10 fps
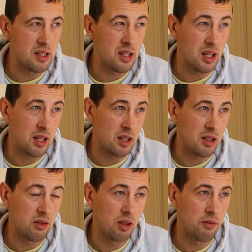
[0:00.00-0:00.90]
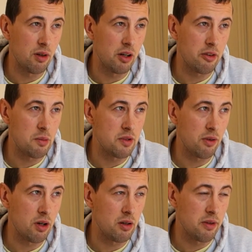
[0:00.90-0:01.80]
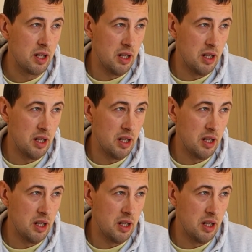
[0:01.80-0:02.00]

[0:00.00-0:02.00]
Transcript: like 5 times 5,